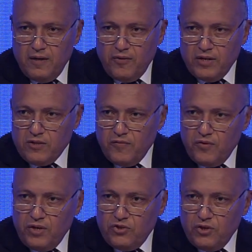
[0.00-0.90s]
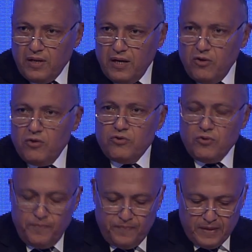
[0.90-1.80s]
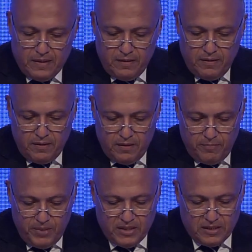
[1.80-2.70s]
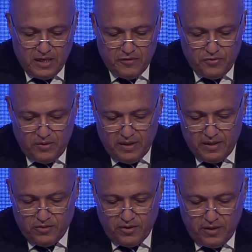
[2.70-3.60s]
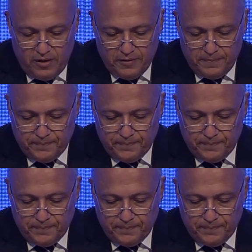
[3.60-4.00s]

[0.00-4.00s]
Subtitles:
rest of the region can also be successful in this regard.